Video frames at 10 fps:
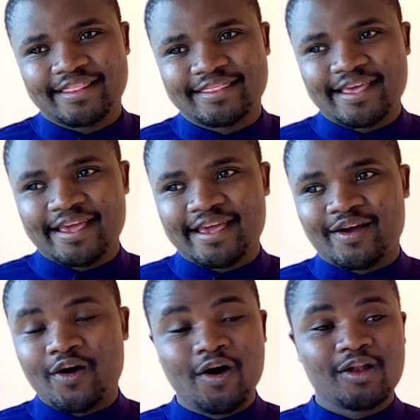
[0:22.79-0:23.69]
The
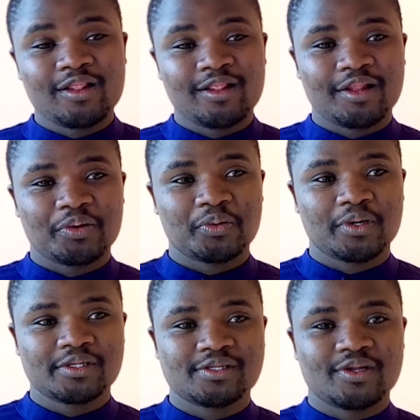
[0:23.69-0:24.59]
call
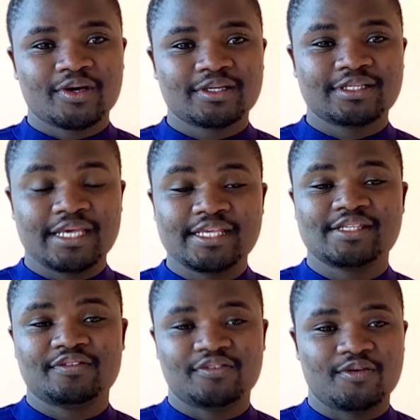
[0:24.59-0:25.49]
was not
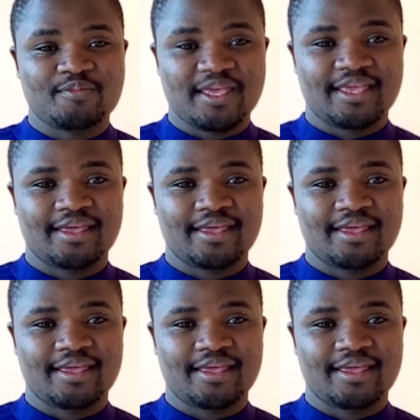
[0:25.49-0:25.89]
easy for me.